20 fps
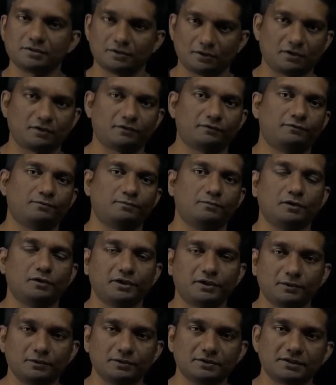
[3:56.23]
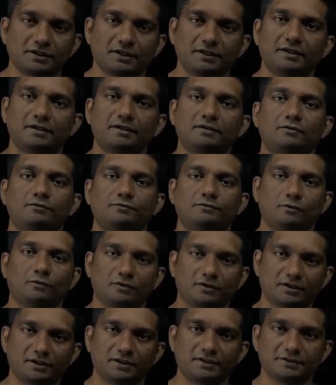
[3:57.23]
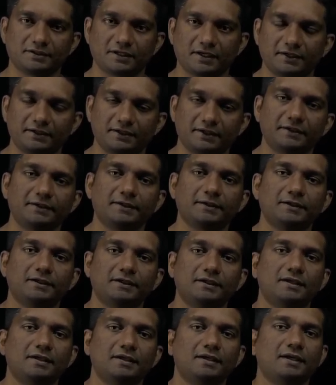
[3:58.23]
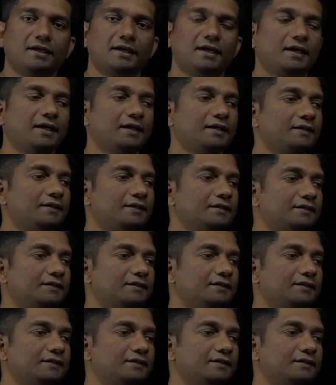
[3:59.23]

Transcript: A lot of molecules are there of water inside that, and